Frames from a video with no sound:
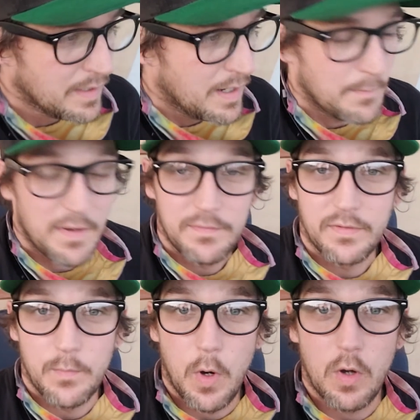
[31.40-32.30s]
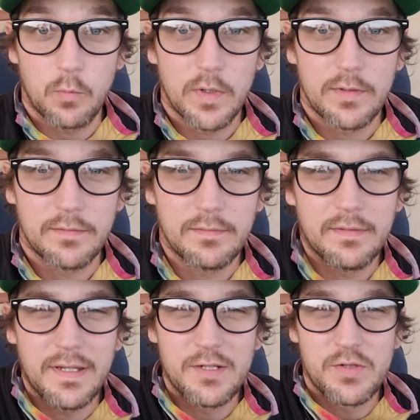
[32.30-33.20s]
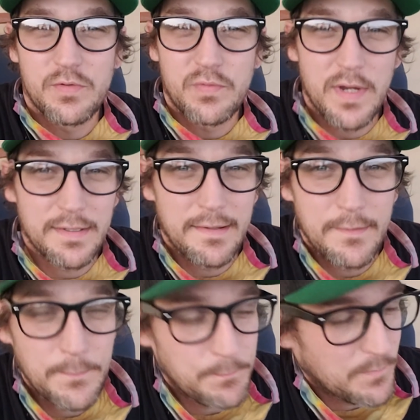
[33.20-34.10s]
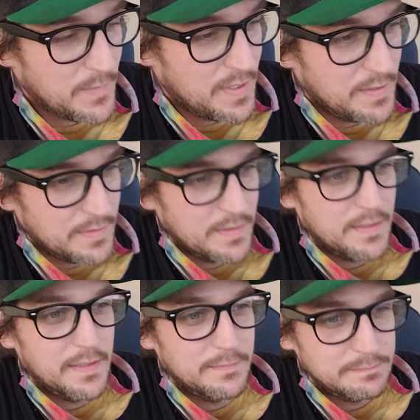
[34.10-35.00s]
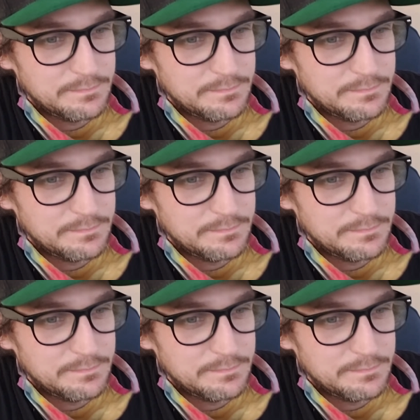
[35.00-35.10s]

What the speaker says: I'm having some hardware issues right now, and uh,